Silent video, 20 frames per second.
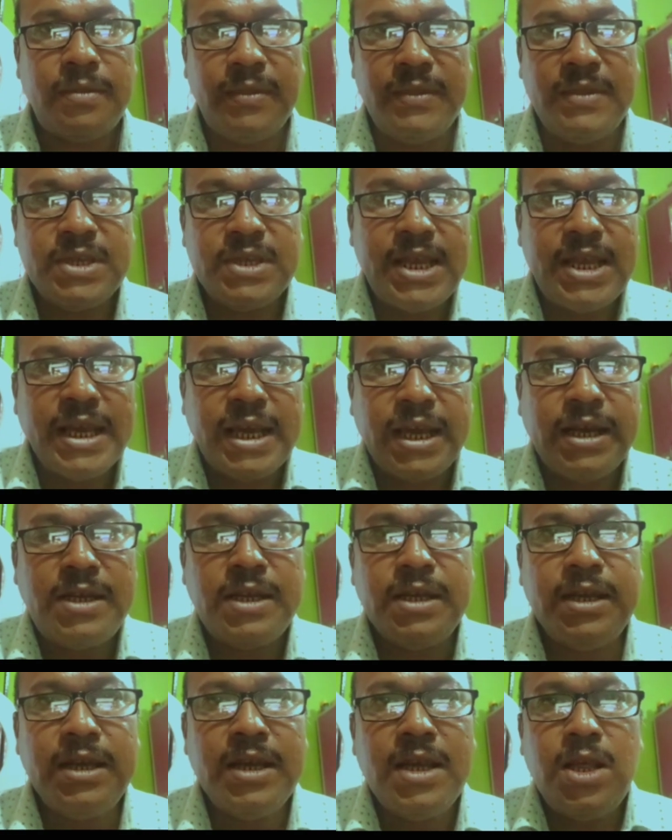Second
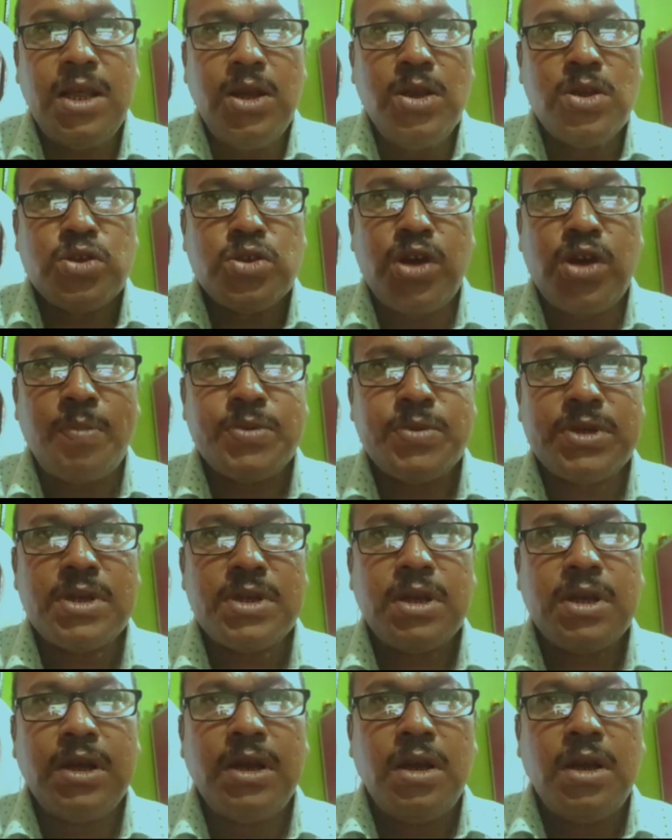thing,
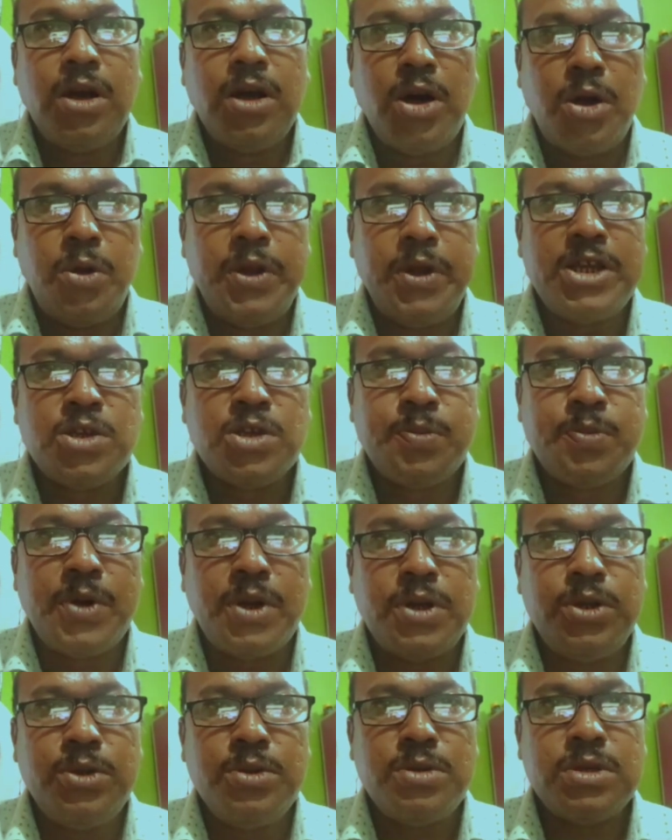soaps always
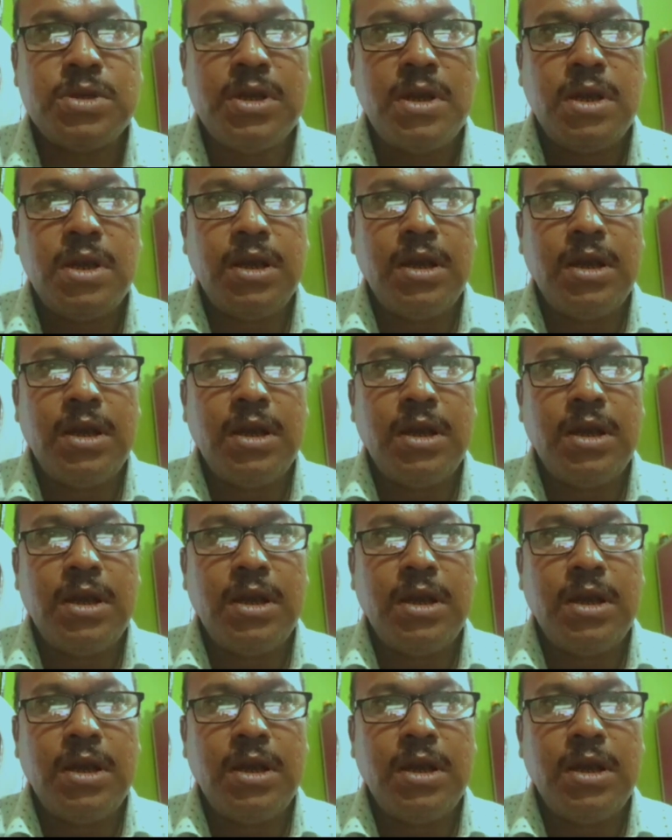produce